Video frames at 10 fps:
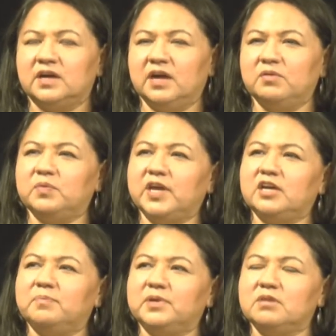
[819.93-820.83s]
I would
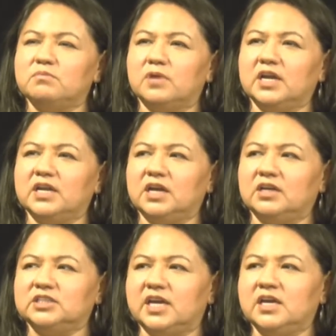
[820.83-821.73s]
wake up in the morning and I
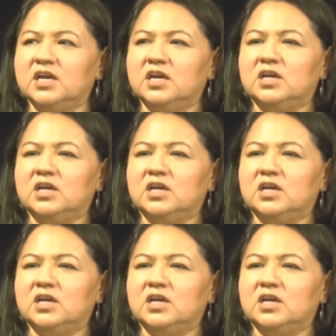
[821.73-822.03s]
would say,